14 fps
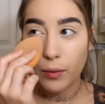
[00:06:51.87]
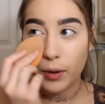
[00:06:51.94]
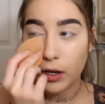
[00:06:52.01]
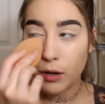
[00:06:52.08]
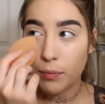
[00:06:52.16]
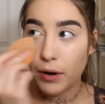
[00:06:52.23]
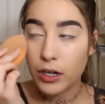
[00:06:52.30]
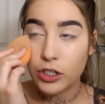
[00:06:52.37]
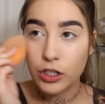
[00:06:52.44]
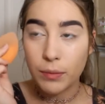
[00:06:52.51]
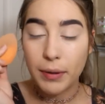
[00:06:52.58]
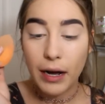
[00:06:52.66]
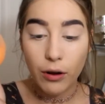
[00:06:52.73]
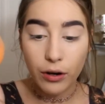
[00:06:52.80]
when you press
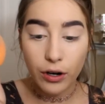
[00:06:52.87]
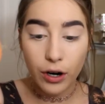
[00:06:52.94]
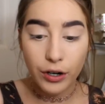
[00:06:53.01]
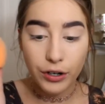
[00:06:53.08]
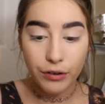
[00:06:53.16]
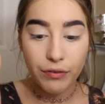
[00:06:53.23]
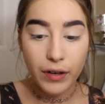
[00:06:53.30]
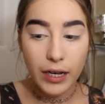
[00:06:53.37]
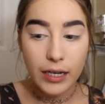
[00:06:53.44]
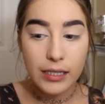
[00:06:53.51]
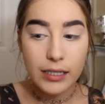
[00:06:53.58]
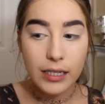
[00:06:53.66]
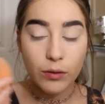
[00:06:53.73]
your powder on your face,